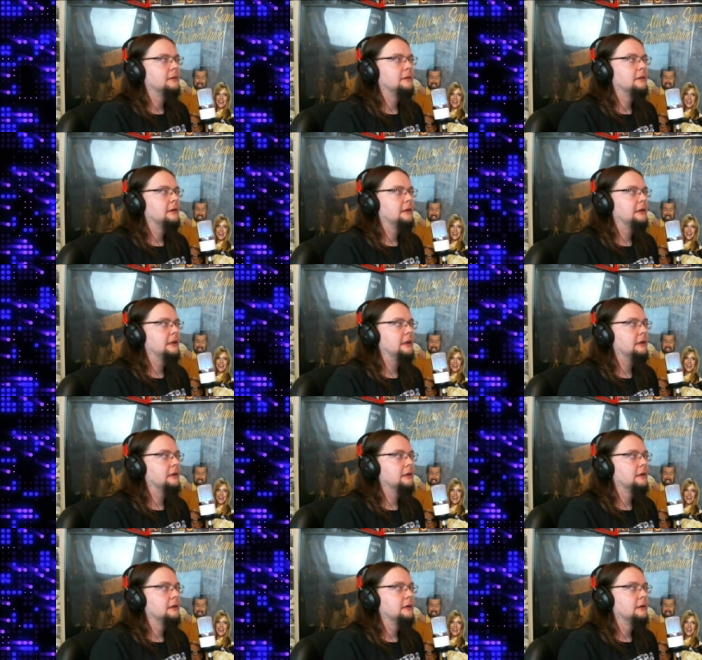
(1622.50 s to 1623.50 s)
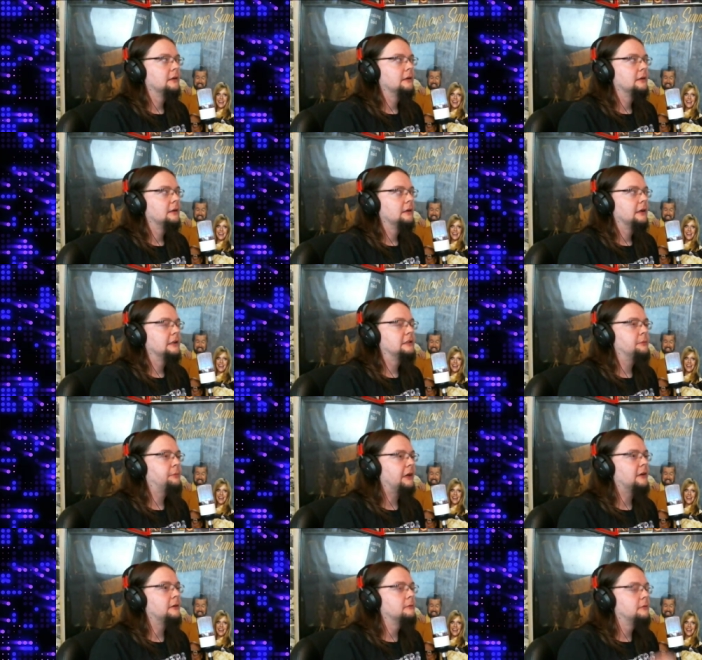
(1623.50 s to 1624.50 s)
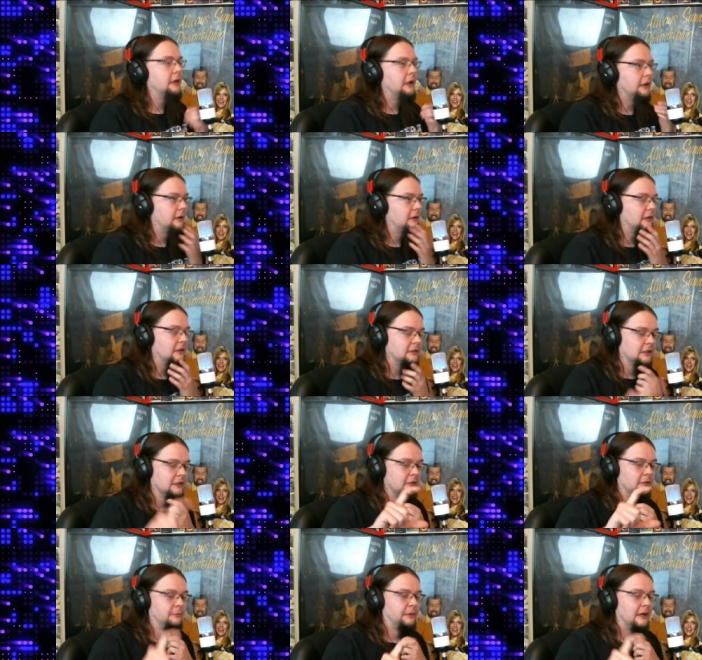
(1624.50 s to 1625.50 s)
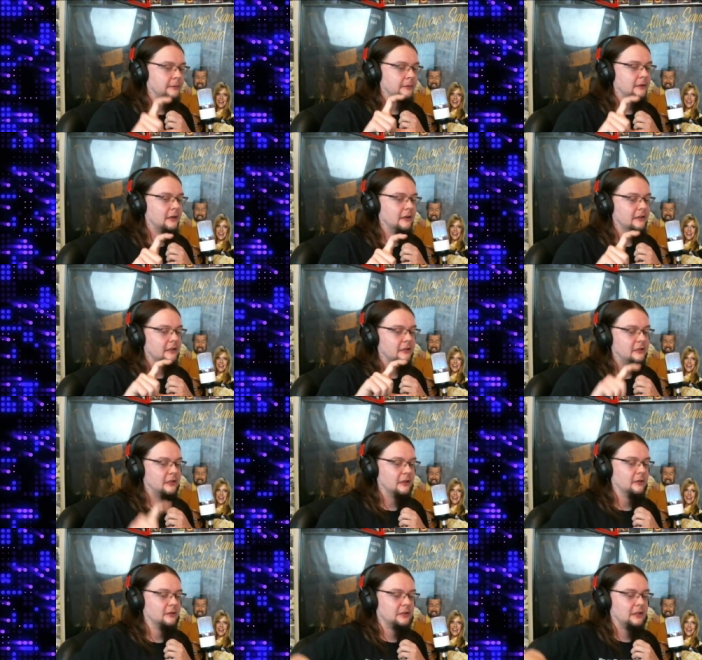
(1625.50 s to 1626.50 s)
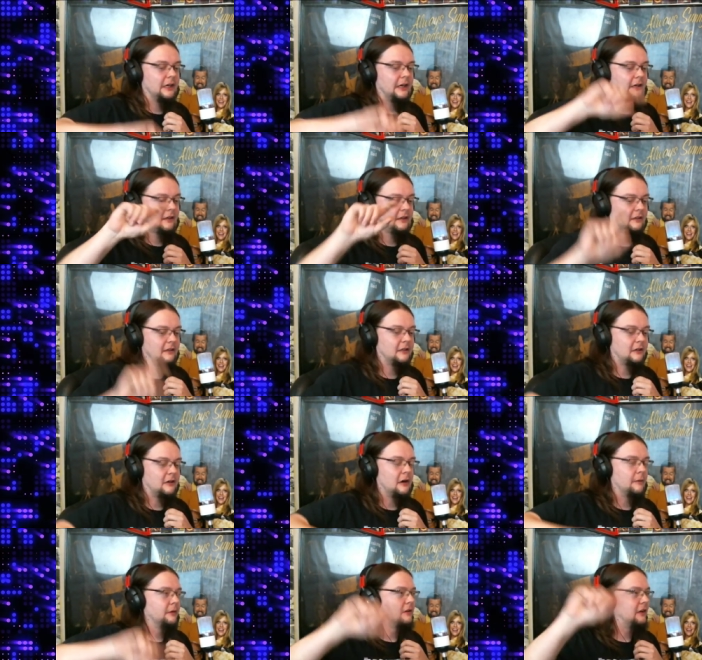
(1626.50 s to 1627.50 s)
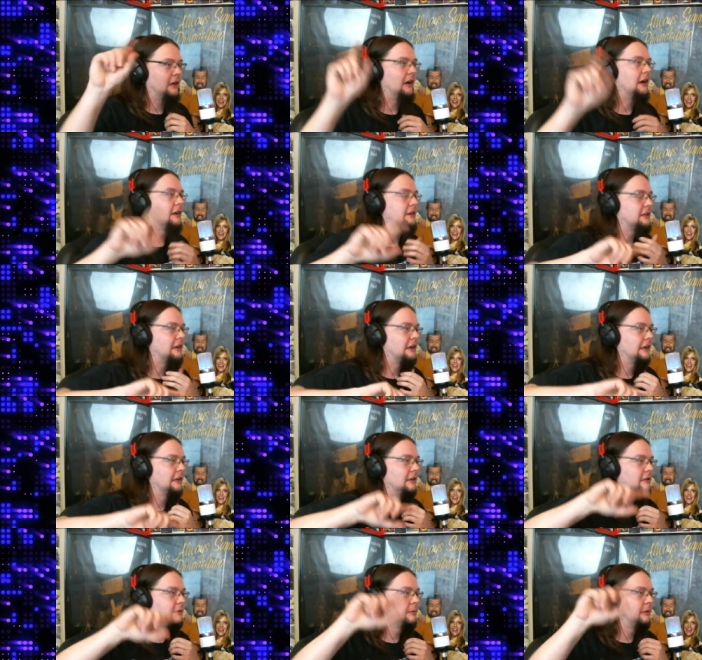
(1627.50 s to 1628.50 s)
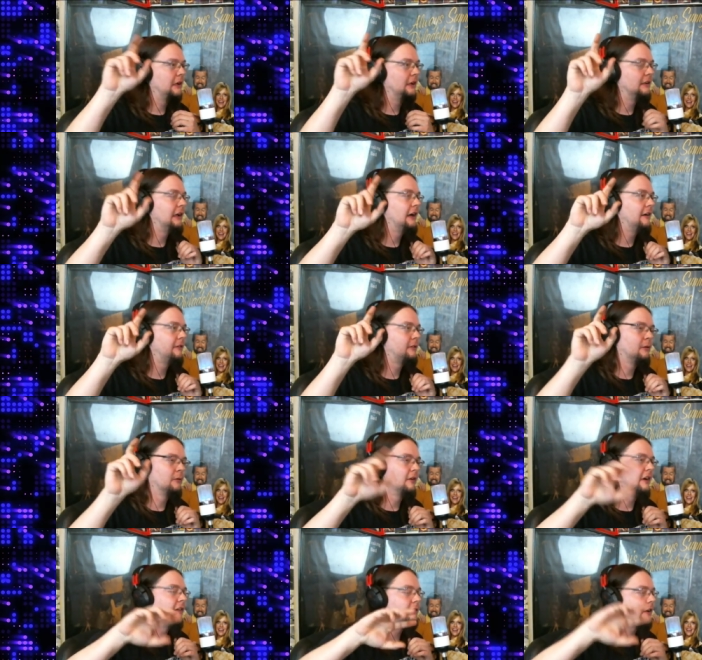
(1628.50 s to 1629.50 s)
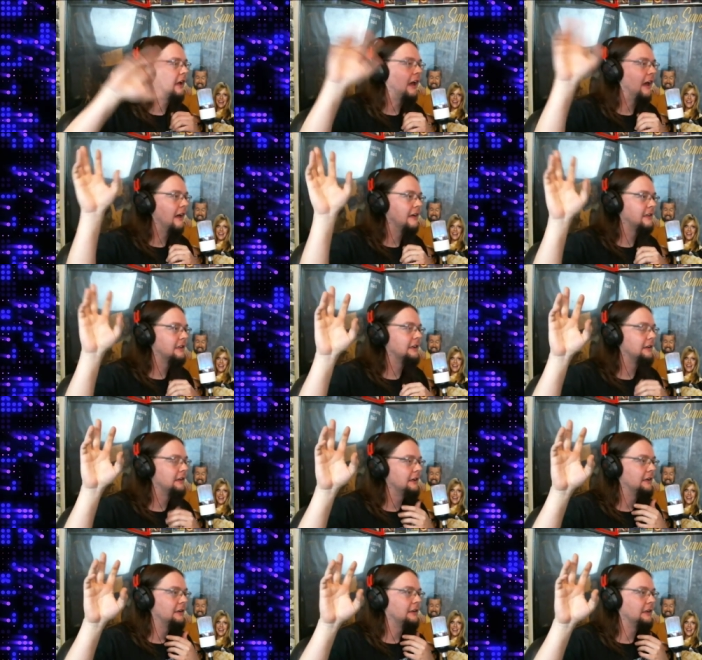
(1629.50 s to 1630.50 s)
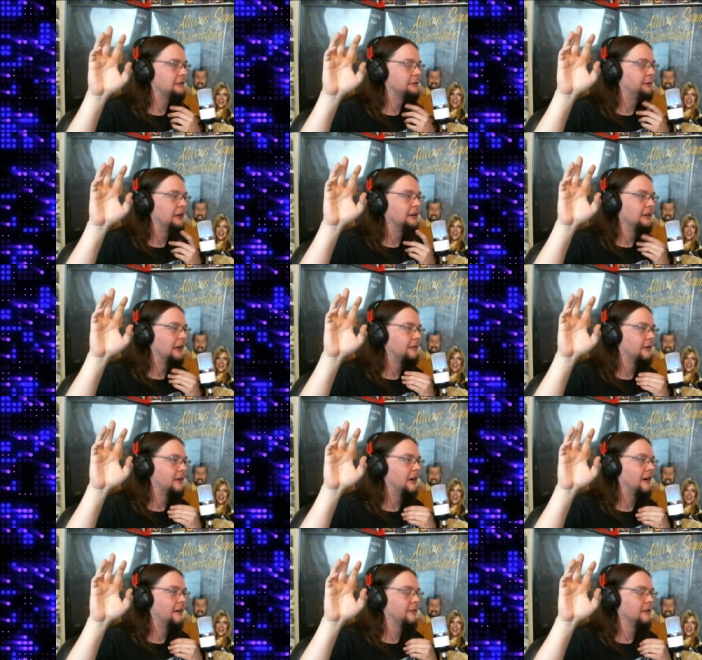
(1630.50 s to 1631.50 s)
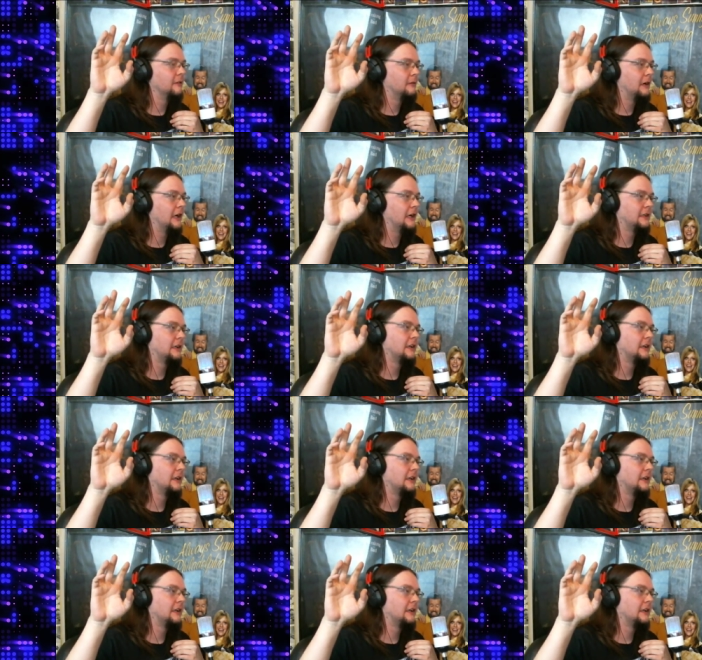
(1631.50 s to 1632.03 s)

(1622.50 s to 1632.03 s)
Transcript: I think it's about a week. There's a little bubbler that shows like the carbon dioxide that's being left, or whatever gas that's being left off in the waste.